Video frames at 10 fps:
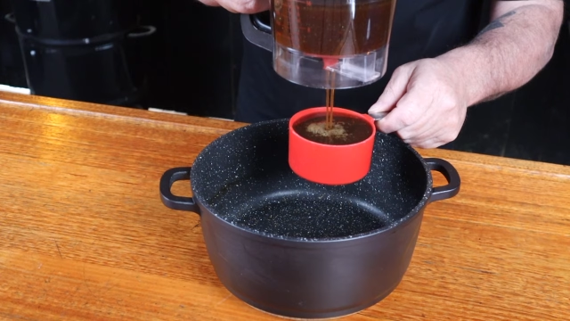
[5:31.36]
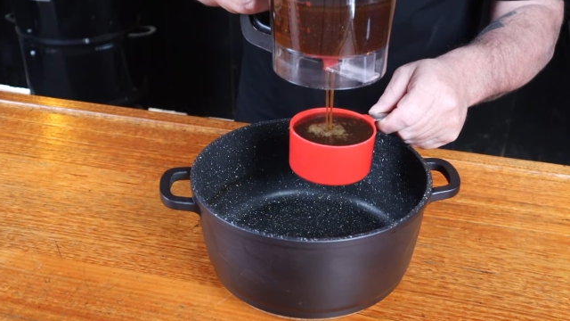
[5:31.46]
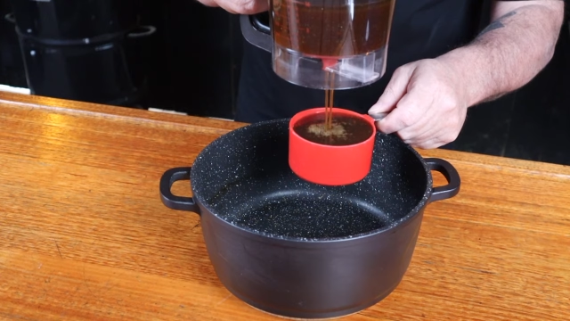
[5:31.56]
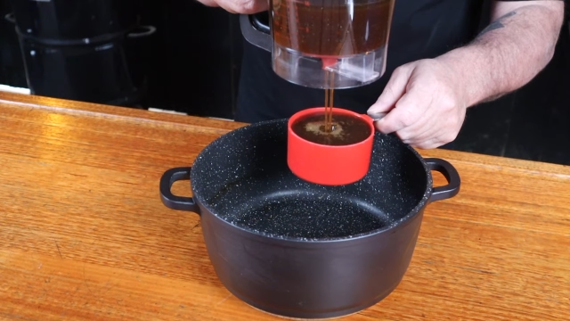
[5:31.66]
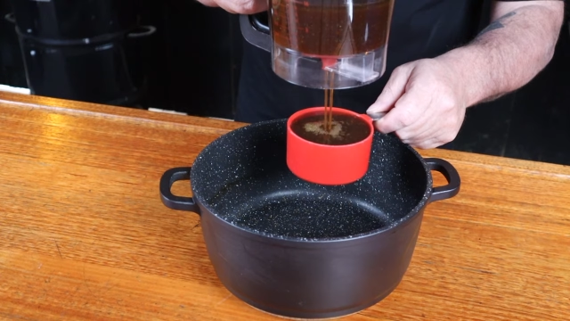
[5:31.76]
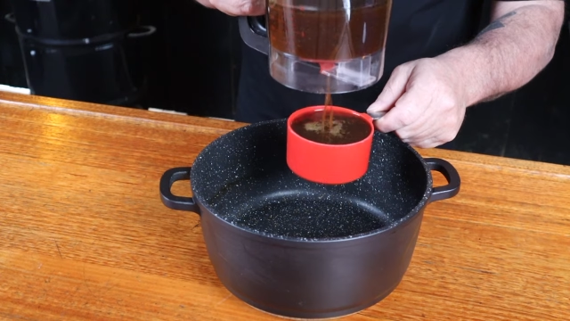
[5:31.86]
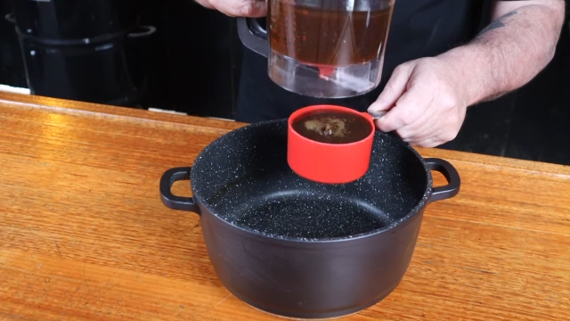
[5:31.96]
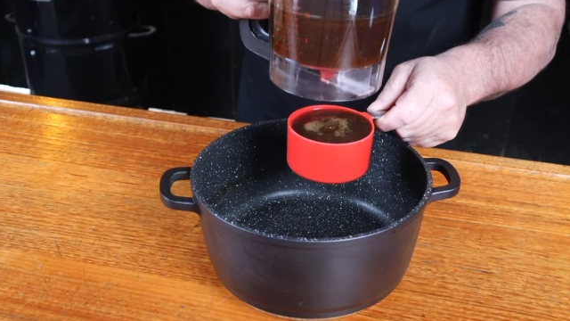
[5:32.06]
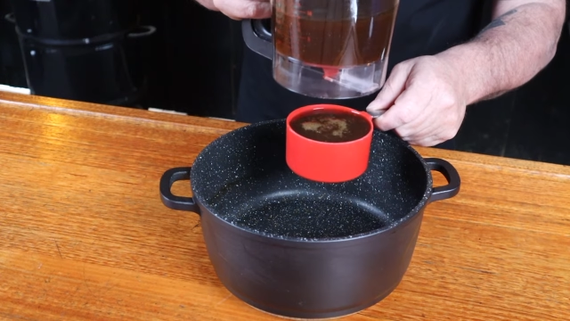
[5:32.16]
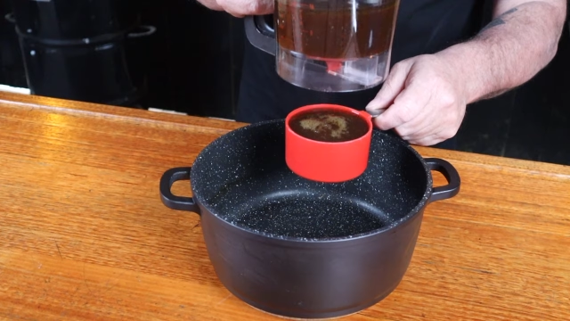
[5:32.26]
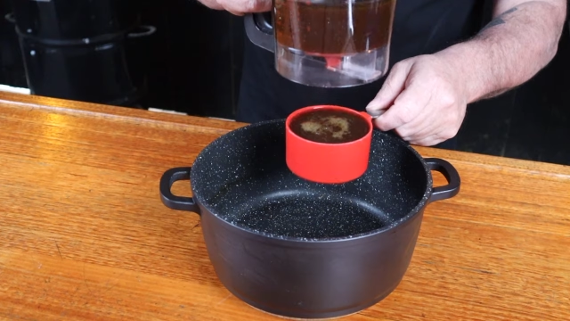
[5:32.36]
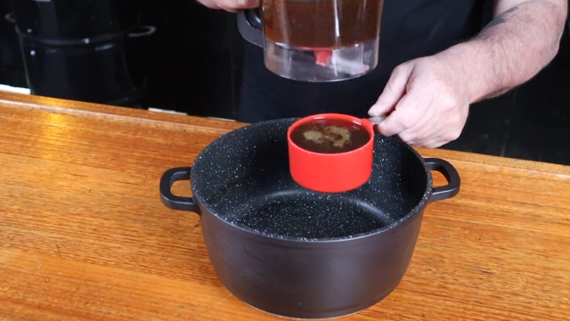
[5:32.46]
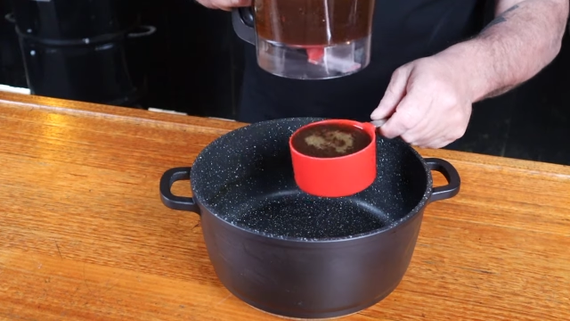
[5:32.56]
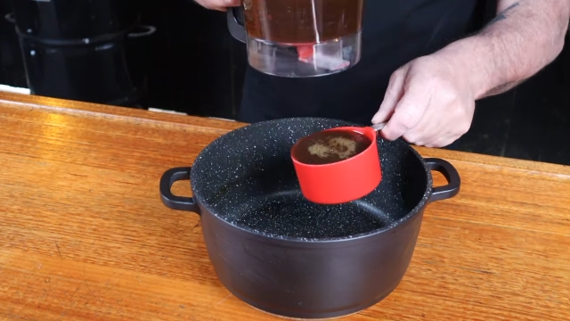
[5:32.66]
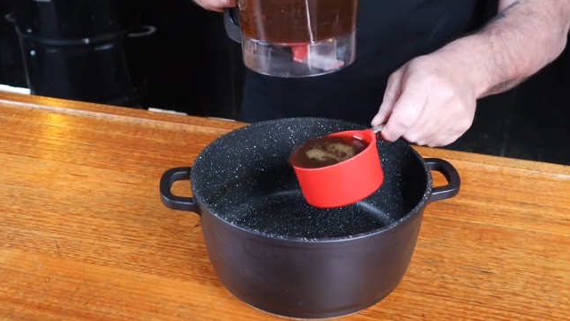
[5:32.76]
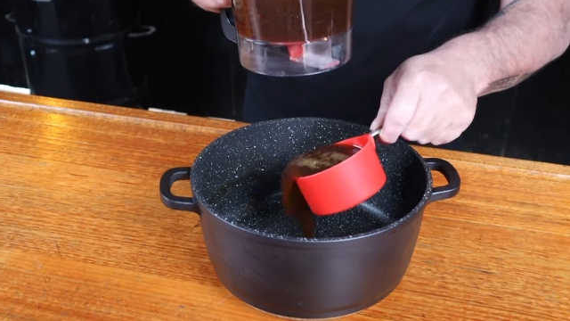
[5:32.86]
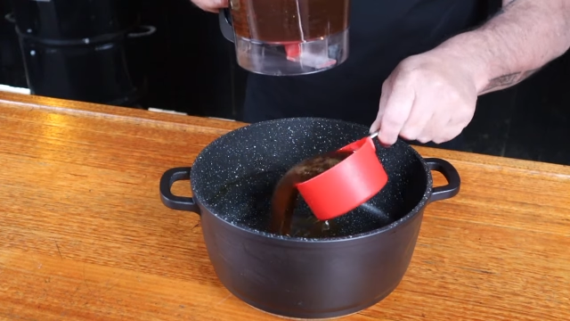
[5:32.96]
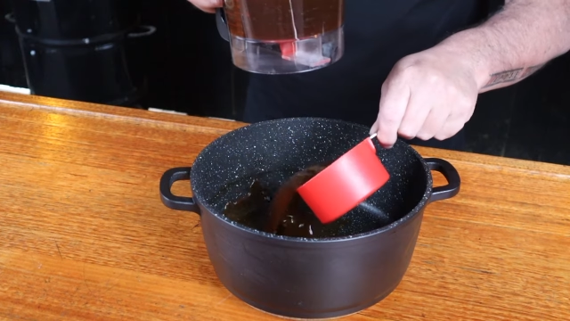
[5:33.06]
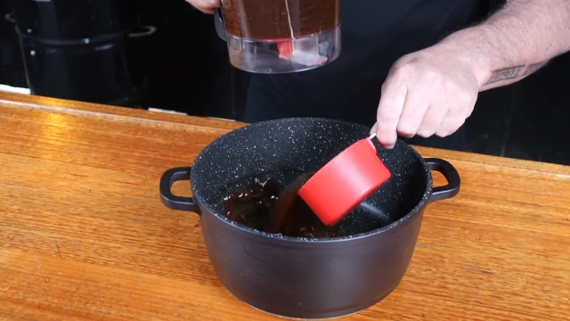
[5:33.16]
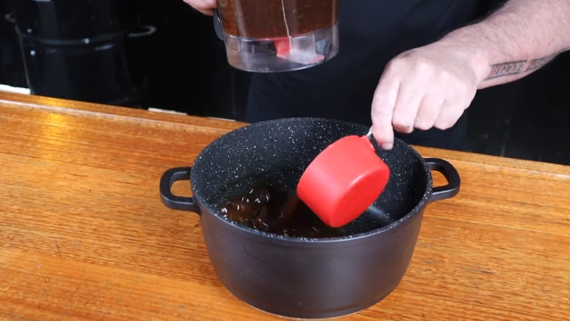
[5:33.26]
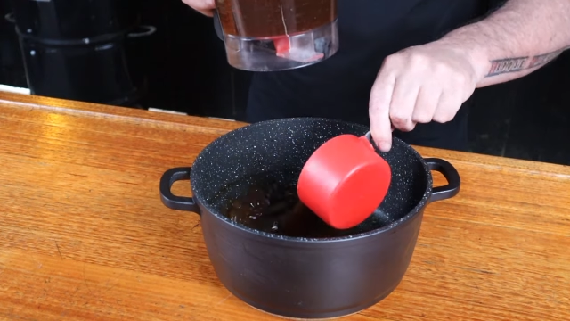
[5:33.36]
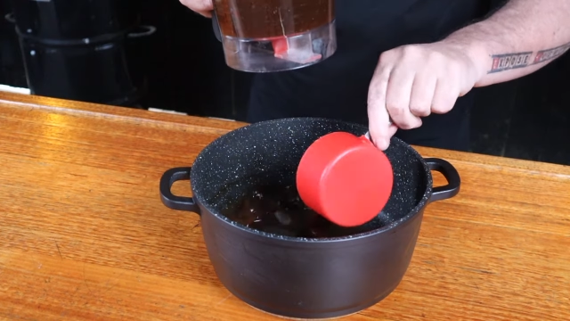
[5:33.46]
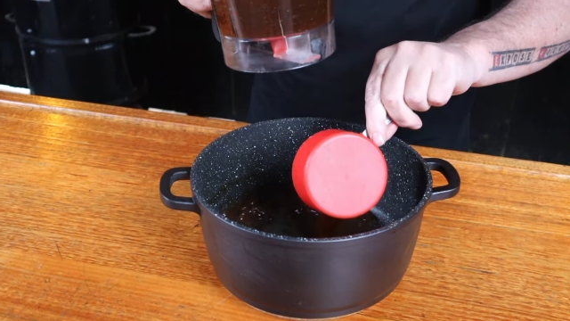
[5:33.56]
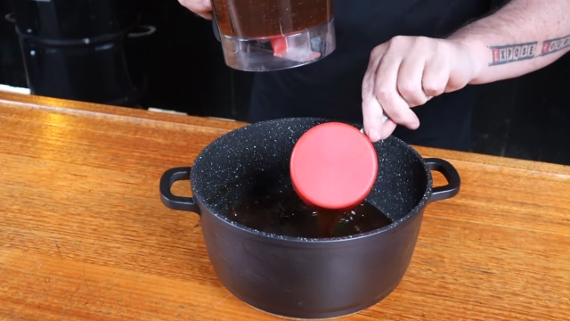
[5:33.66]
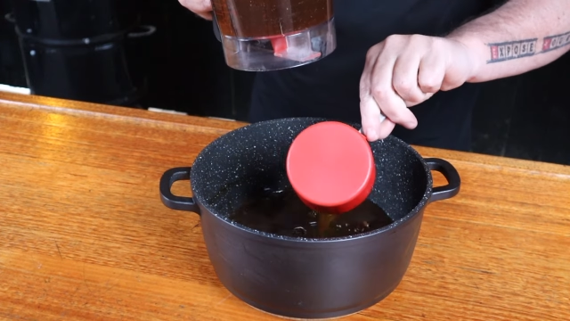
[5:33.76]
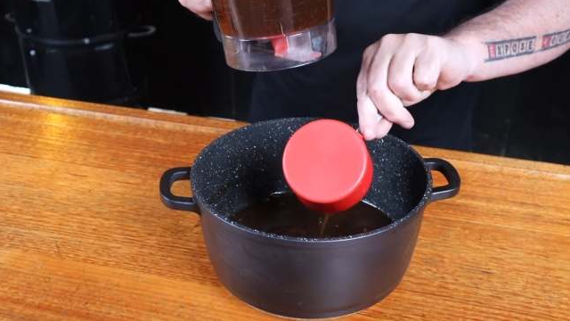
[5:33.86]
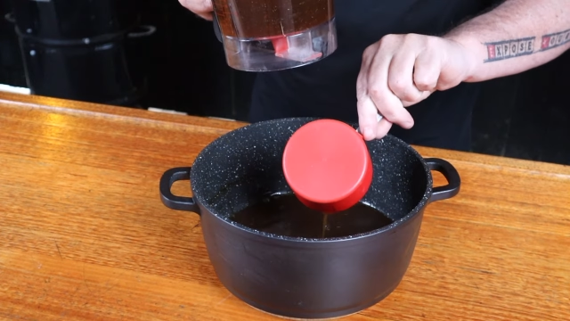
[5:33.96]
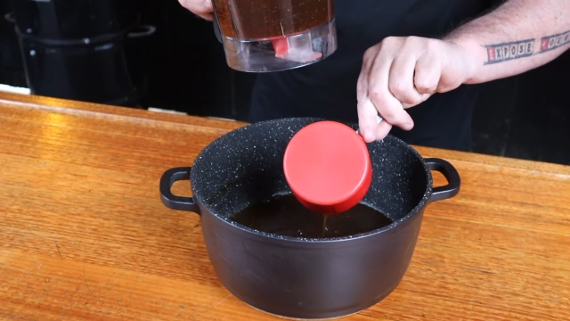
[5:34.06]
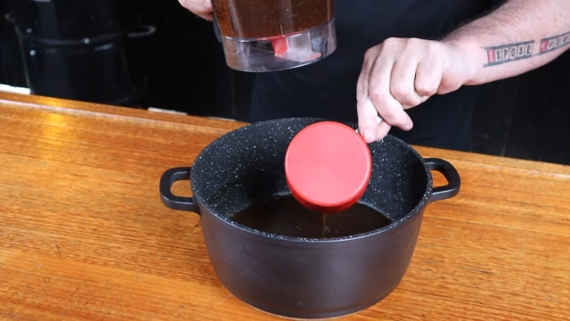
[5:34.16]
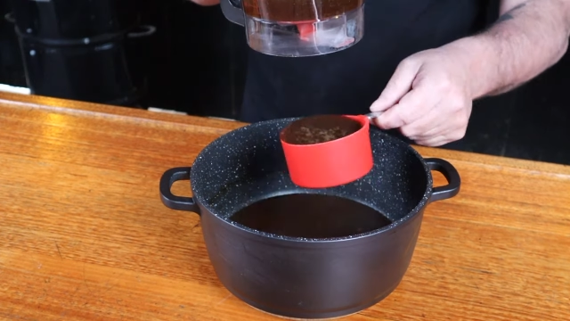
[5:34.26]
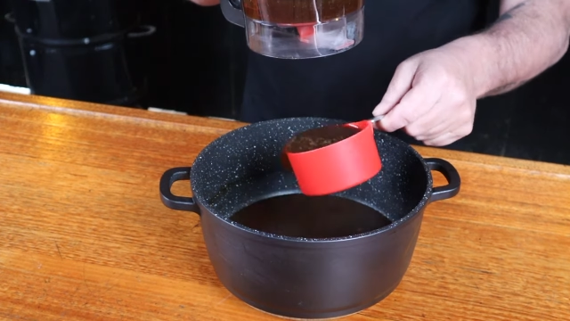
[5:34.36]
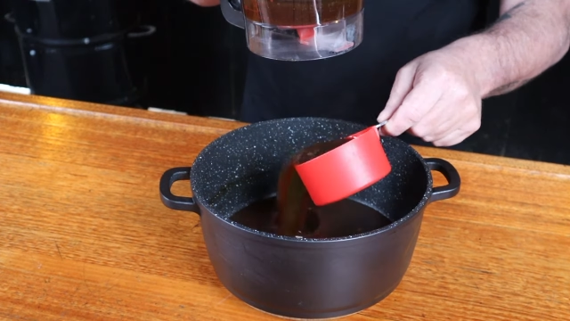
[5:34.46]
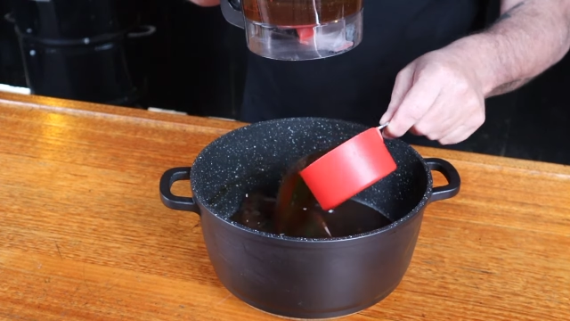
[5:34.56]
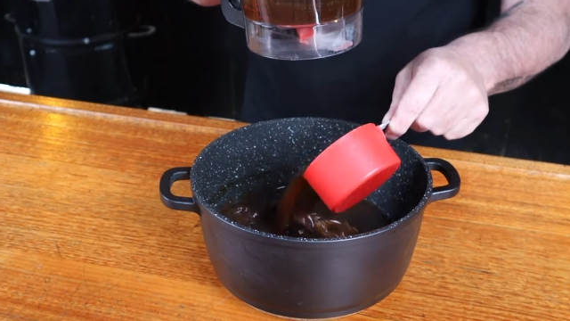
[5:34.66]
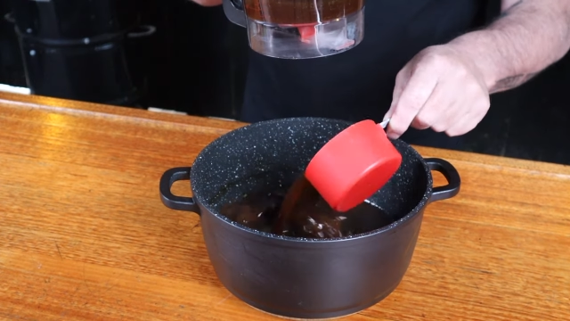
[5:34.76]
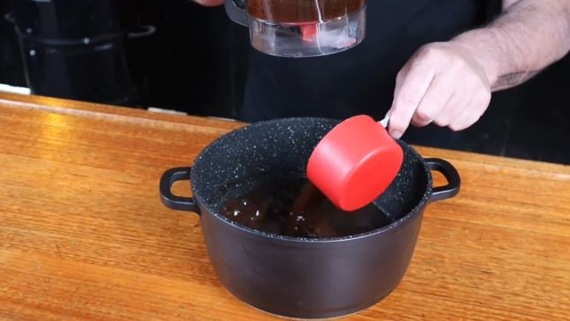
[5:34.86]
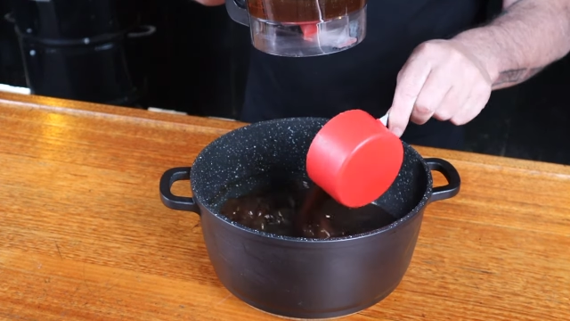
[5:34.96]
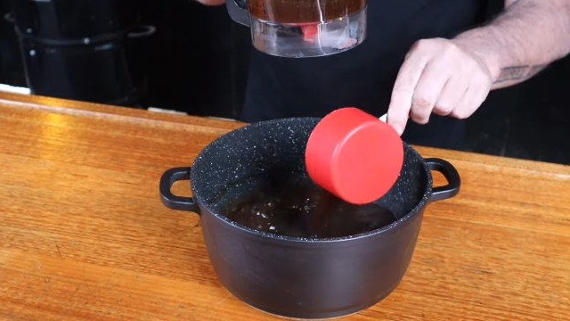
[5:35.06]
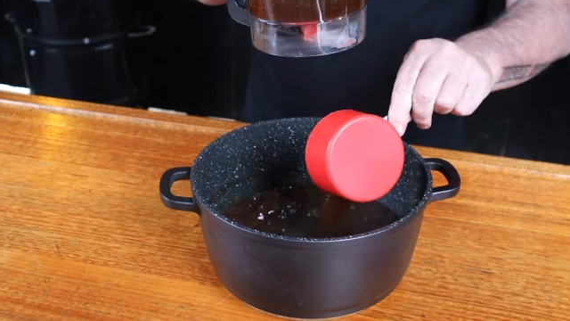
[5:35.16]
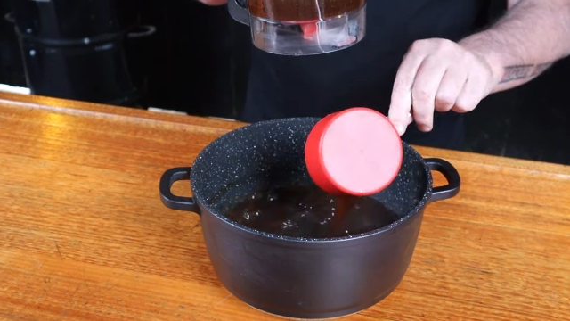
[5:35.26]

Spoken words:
[unreadable: no face in view]